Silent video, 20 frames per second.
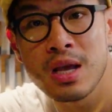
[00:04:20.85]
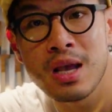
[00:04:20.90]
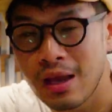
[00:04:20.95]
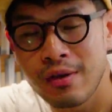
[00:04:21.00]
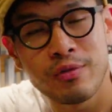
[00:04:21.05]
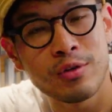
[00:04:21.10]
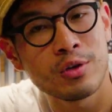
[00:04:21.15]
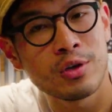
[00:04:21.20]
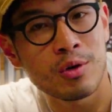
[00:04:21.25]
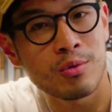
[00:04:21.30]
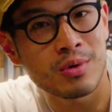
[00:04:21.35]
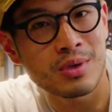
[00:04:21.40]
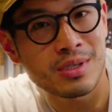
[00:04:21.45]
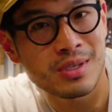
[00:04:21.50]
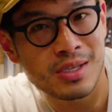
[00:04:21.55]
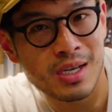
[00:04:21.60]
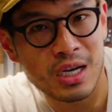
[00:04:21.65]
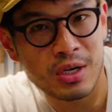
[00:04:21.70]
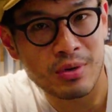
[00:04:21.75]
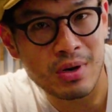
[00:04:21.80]
If you don't want to
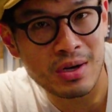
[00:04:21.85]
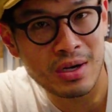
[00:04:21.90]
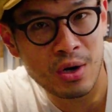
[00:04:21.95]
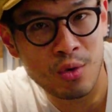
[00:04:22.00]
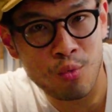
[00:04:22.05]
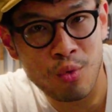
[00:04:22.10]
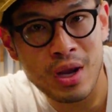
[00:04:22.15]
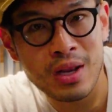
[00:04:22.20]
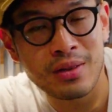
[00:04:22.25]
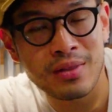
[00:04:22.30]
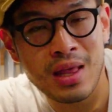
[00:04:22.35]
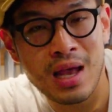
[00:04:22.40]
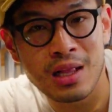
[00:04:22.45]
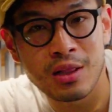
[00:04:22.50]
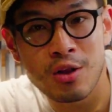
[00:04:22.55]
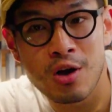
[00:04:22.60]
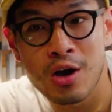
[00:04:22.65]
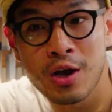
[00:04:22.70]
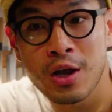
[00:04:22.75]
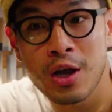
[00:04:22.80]
stick around and wait
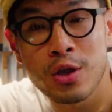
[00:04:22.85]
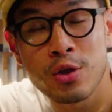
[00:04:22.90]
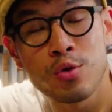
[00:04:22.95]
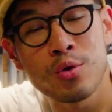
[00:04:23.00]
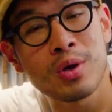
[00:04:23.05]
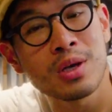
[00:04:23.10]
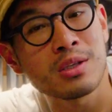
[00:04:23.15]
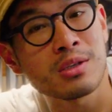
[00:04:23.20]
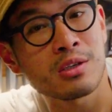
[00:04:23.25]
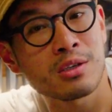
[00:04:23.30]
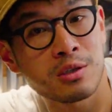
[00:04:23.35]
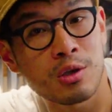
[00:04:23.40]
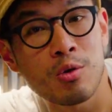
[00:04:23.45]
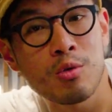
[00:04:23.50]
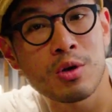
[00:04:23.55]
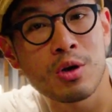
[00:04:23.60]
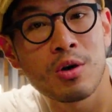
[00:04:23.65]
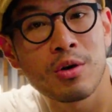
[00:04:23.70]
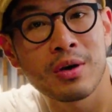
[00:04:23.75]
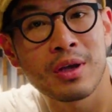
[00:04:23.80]
that long, you can
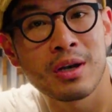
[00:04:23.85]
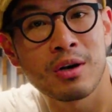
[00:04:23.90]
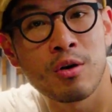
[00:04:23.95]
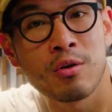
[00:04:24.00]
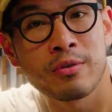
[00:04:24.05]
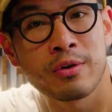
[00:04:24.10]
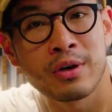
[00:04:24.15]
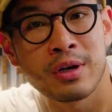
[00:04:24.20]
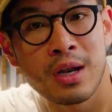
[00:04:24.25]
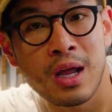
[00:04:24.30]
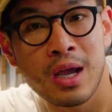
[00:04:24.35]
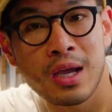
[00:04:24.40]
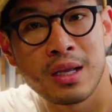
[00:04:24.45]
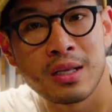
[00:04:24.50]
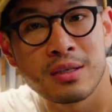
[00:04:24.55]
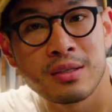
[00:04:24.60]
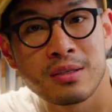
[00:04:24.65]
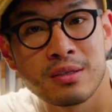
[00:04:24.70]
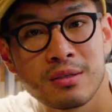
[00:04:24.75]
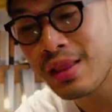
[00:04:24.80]
slow cook it
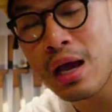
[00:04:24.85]
overnight.